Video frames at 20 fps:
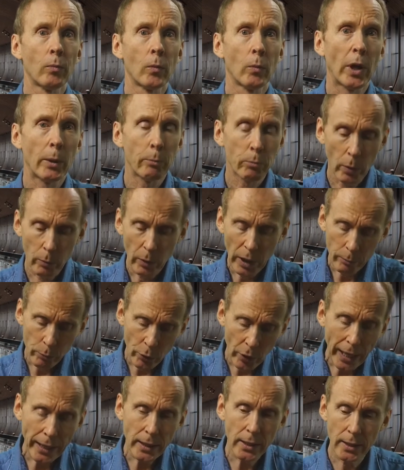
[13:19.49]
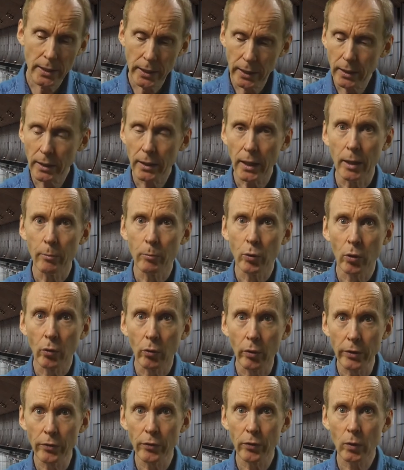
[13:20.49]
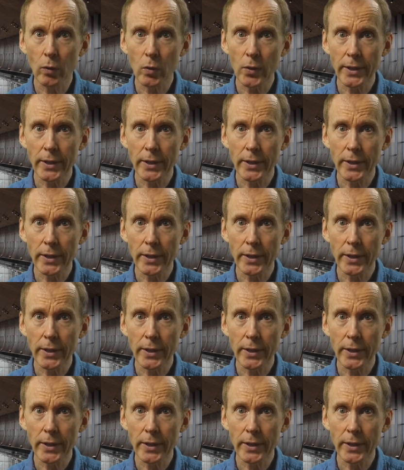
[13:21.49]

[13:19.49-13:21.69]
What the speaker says: By practicing like peripheral